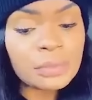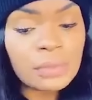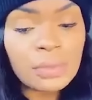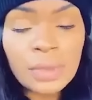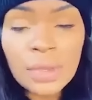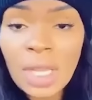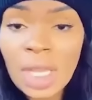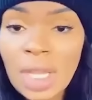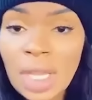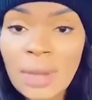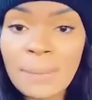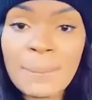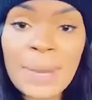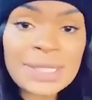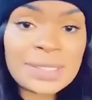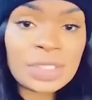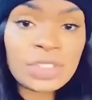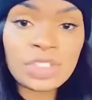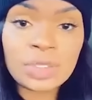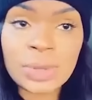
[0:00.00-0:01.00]
My
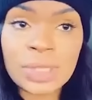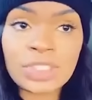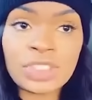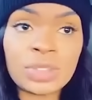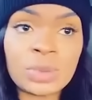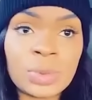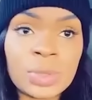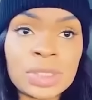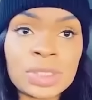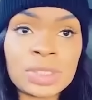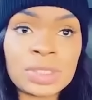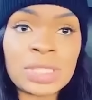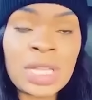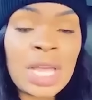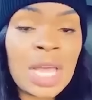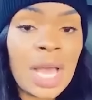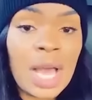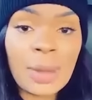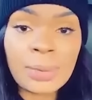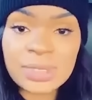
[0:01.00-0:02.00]
situation was
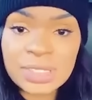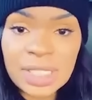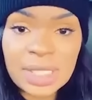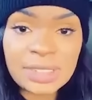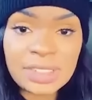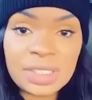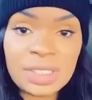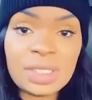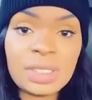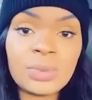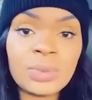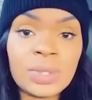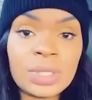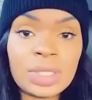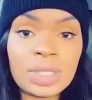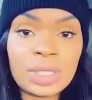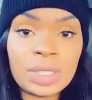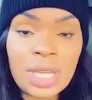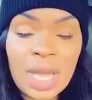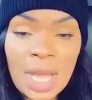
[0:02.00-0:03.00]
I was 19
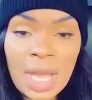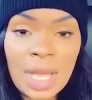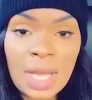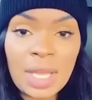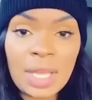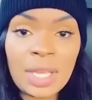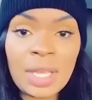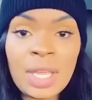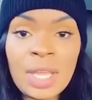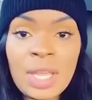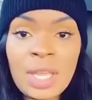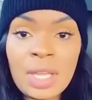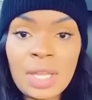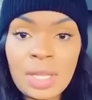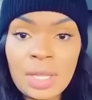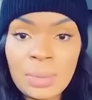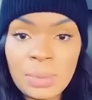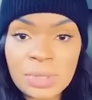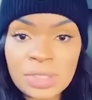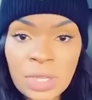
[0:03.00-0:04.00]
when I
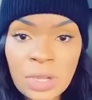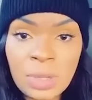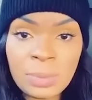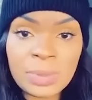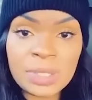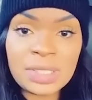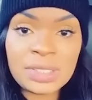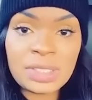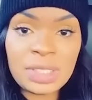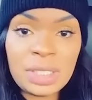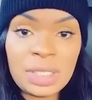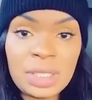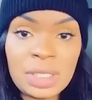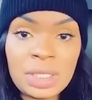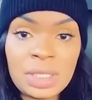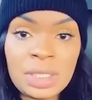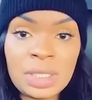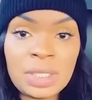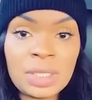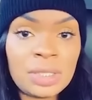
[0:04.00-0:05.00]
was homeless
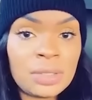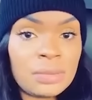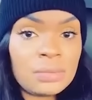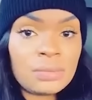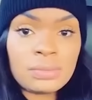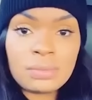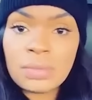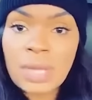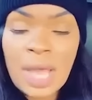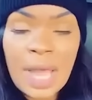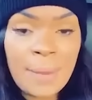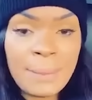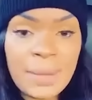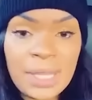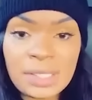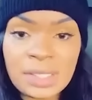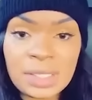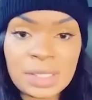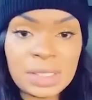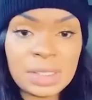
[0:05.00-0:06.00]
and I
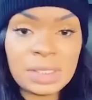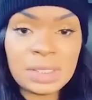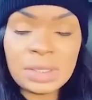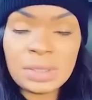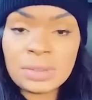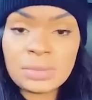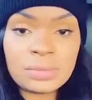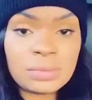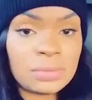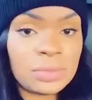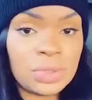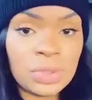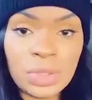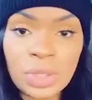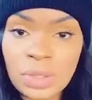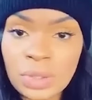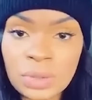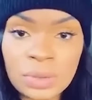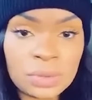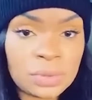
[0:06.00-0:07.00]
basically, you
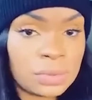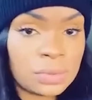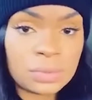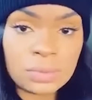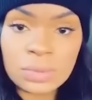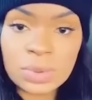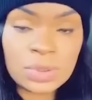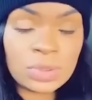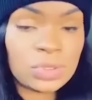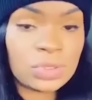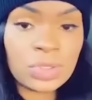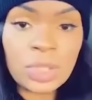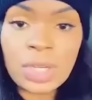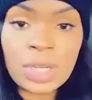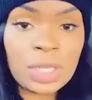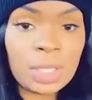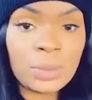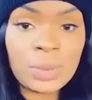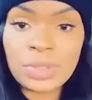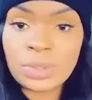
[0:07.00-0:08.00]
know, was
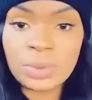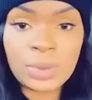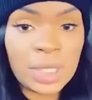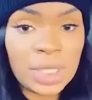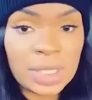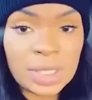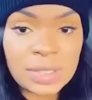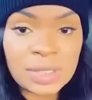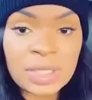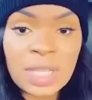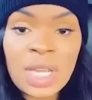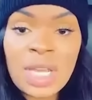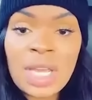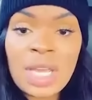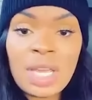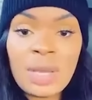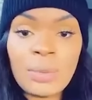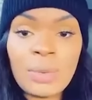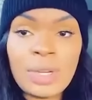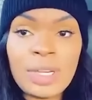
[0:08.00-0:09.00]
struggling with 2 kids
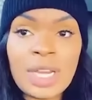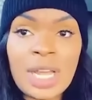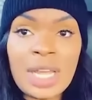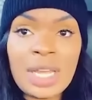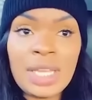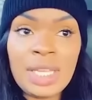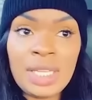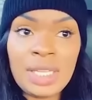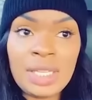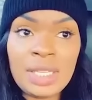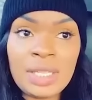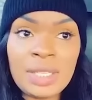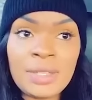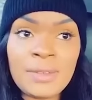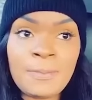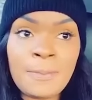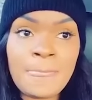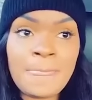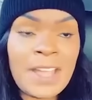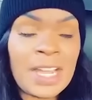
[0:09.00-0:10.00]
and whatnot,
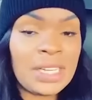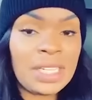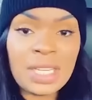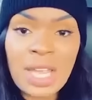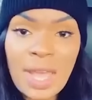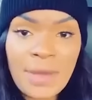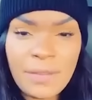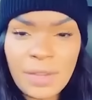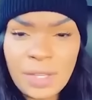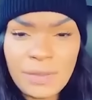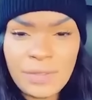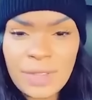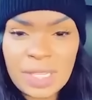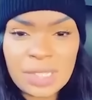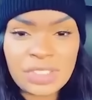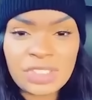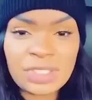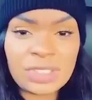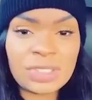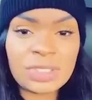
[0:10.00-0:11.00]
and I didn't have any
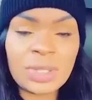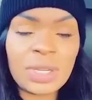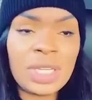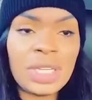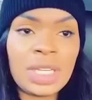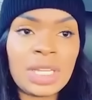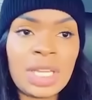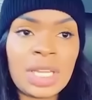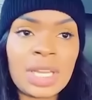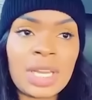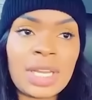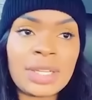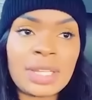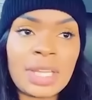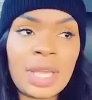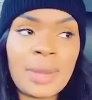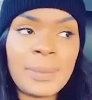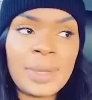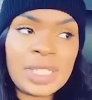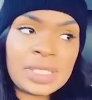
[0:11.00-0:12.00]
addictions or anything like
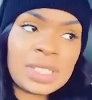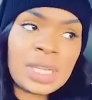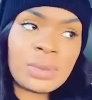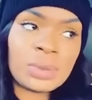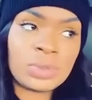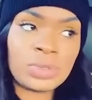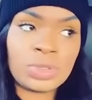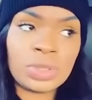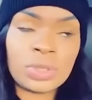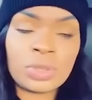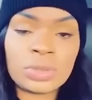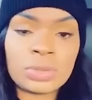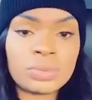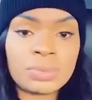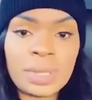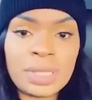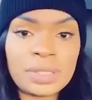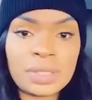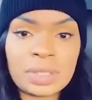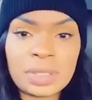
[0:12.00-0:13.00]
that because I was, you know,
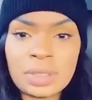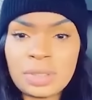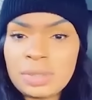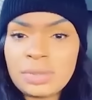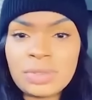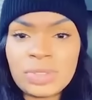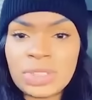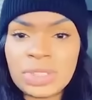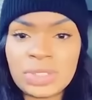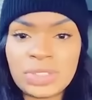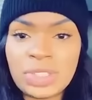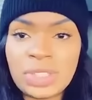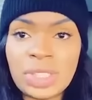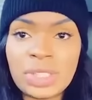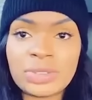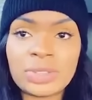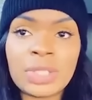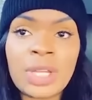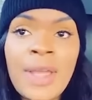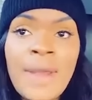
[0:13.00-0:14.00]
basically still a
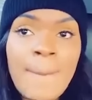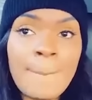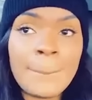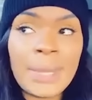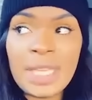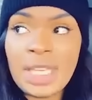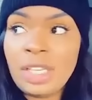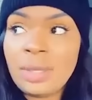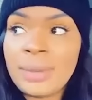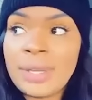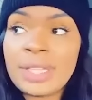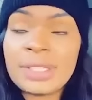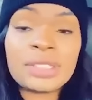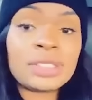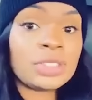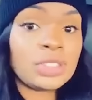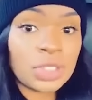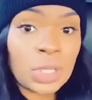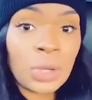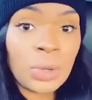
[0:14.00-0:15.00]
teenager. But
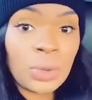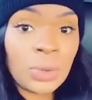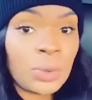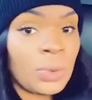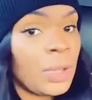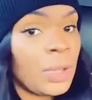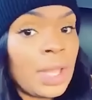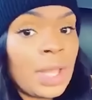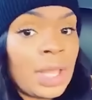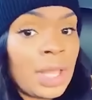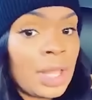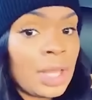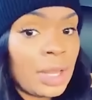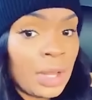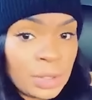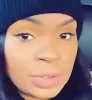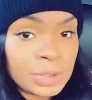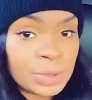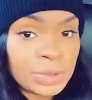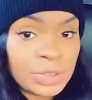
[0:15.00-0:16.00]
anyways, so
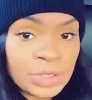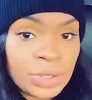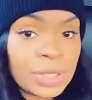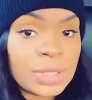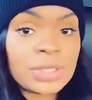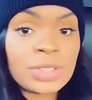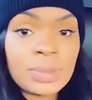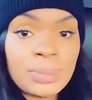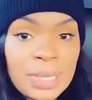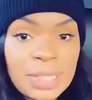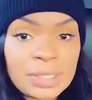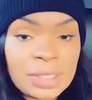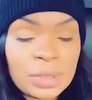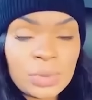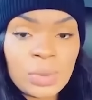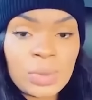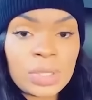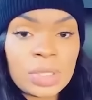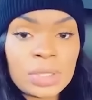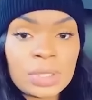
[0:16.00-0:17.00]
long story short, you basically
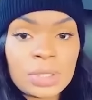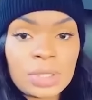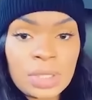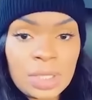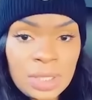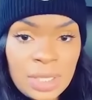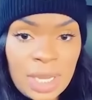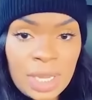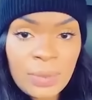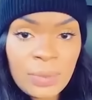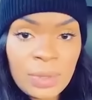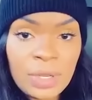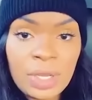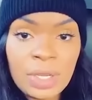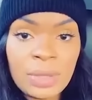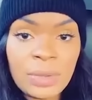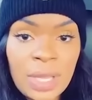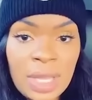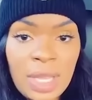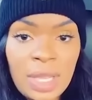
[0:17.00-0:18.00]
want to connect with
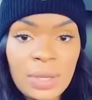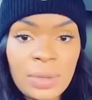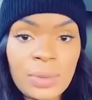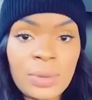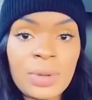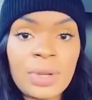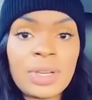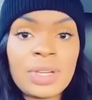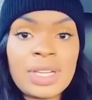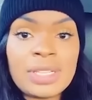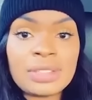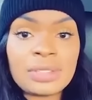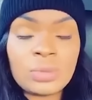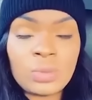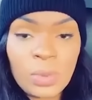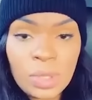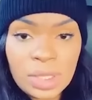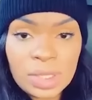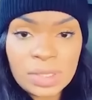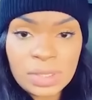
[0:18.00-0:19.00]
a landlord that's
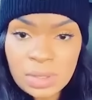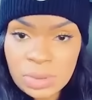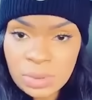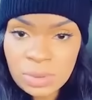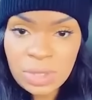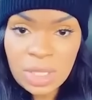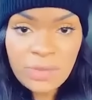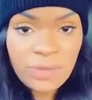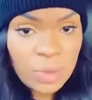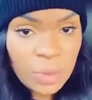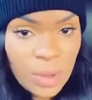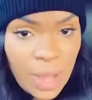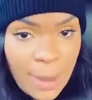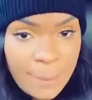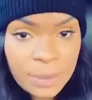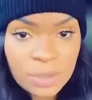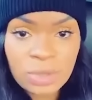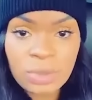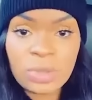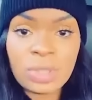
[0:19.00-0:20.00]
willing to give you an
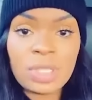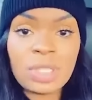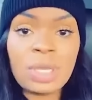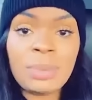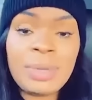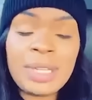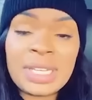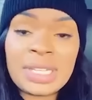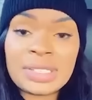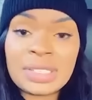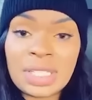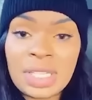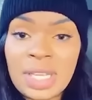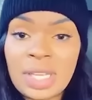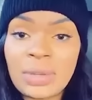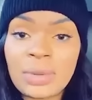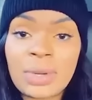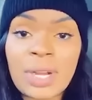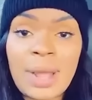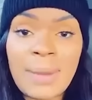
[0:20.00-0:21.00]
opportunity, because the
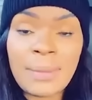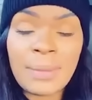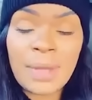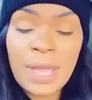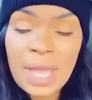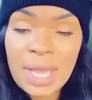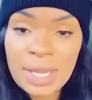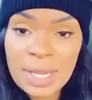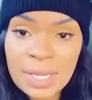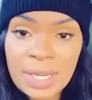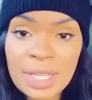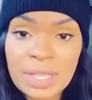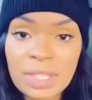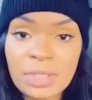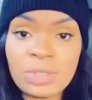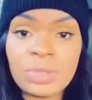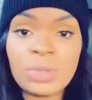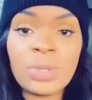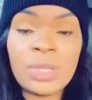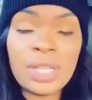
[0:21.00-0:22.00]
landlord I
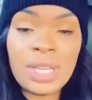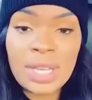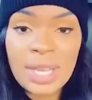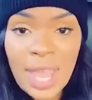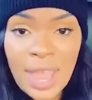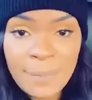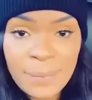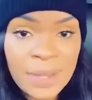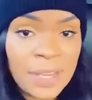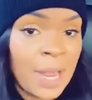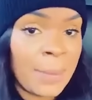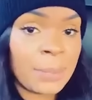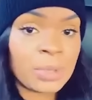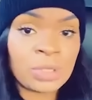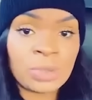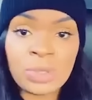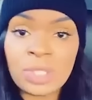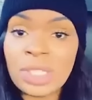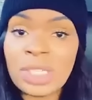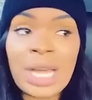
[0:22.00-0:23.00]
connected to, he gave me an
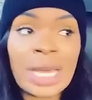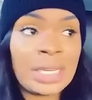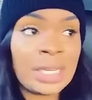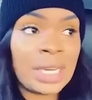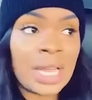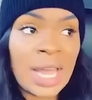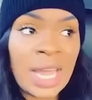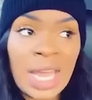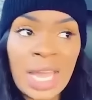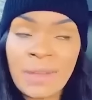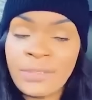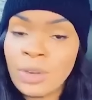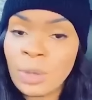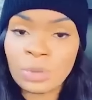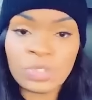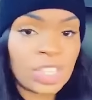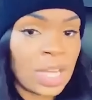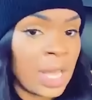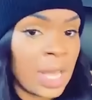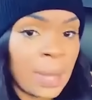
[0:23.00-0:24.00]
opportunity. I did not have no
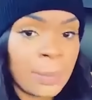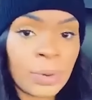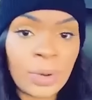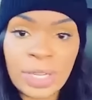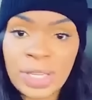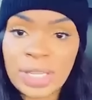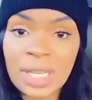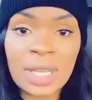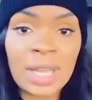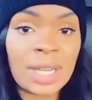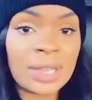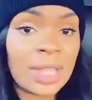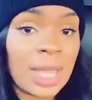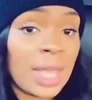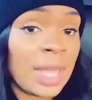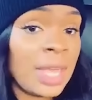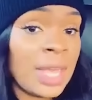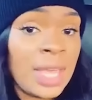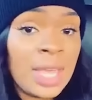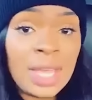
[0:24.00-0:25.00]
job or anything like
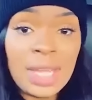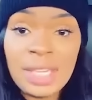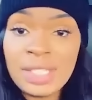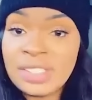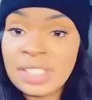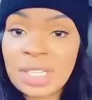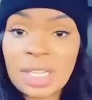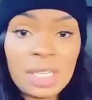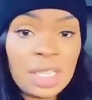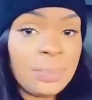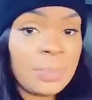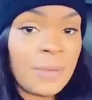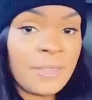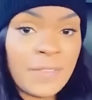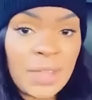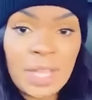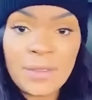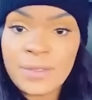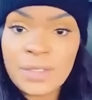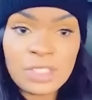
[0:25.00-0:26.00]
that. He took a leap of
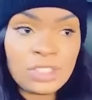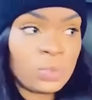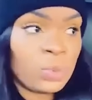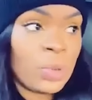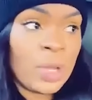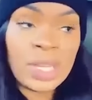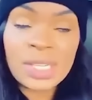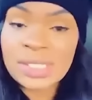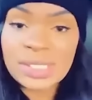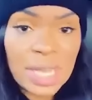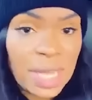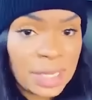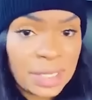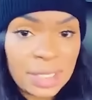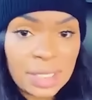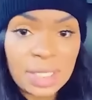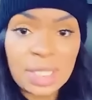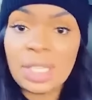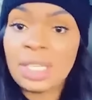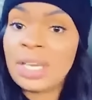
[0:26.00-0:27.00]
faith as well as I
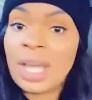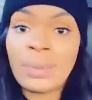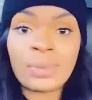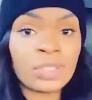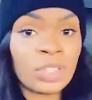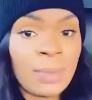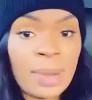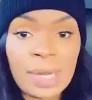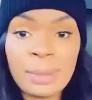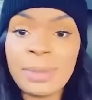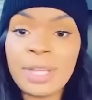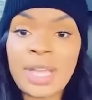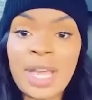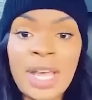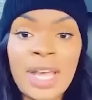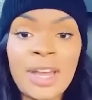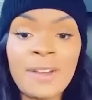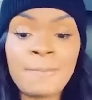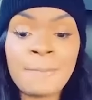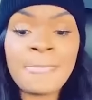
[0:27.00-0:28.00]
did, and that was nobody but
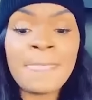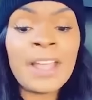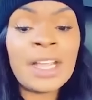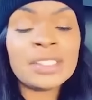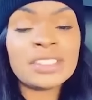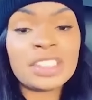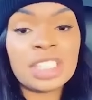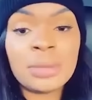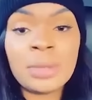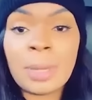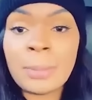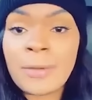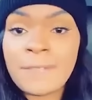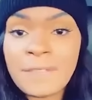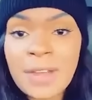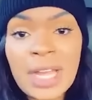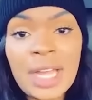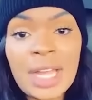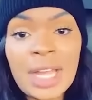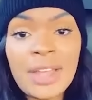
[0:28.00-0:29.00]
God. Tip number
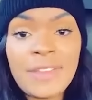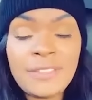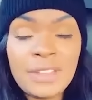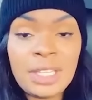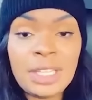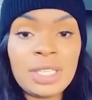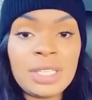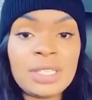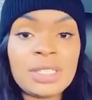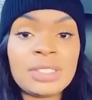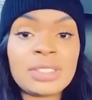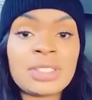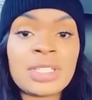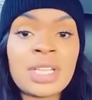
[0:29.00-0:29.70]
five is